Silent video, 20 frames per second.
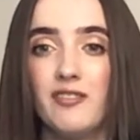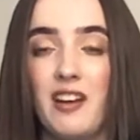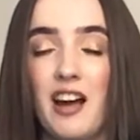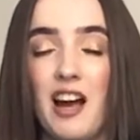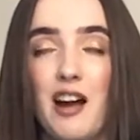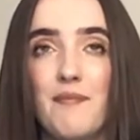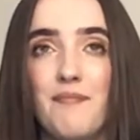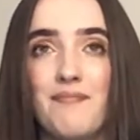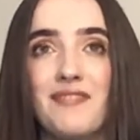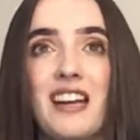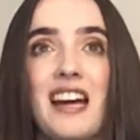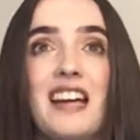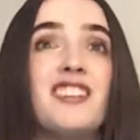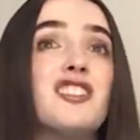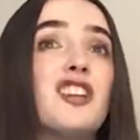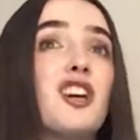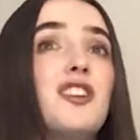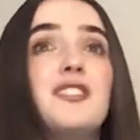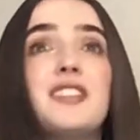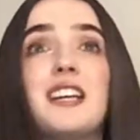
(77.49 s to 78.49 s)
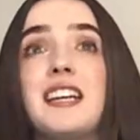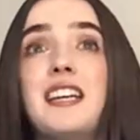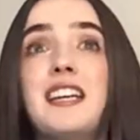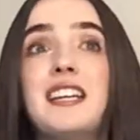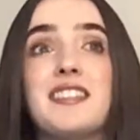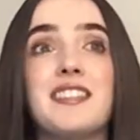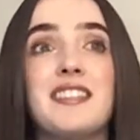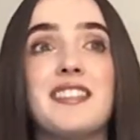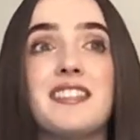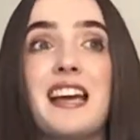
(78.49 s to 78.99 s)
Um, and no day
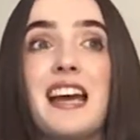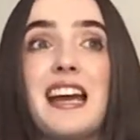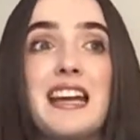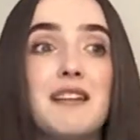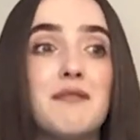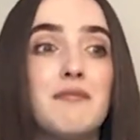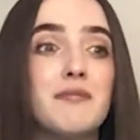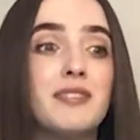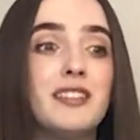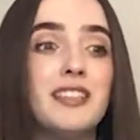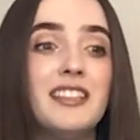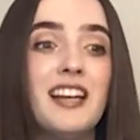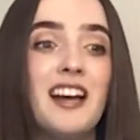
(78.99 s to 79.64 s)
is the same,